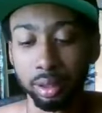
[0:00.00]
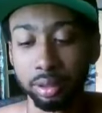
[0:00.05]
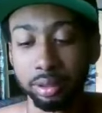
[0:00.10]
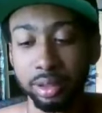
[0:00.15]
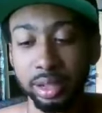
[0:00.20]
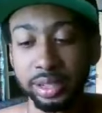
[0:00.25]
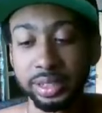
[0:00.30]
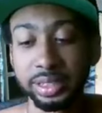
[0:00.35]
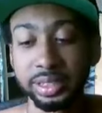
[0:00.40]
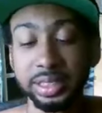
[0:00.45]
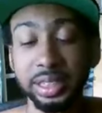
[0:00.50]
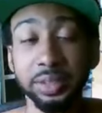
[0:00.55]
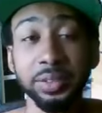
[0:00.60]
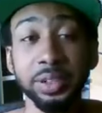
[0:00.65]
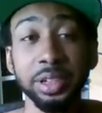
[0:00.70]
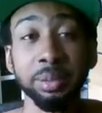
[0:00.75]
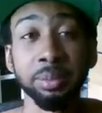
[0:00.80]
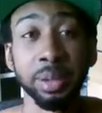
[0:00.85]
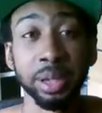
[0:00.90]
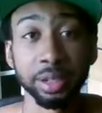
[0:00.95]

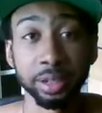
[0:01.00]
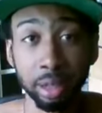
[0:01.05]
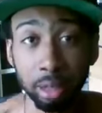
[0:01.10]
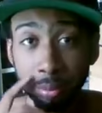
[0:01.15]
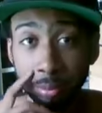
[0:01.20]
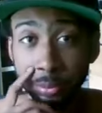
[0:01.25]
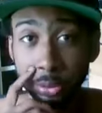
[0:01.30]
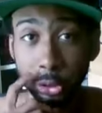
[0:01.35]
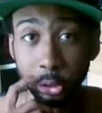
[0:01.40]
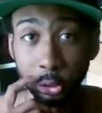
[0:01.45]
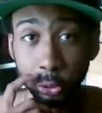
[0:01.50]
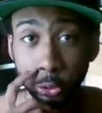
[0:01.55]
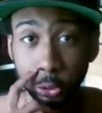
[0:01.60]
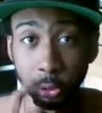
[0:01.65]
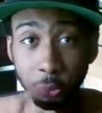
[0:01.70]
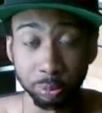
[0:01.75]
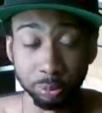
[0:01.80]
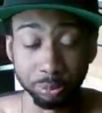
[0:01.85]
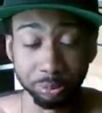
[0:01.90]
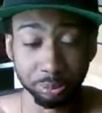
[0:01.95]
negativity may come to
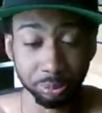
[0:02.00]
you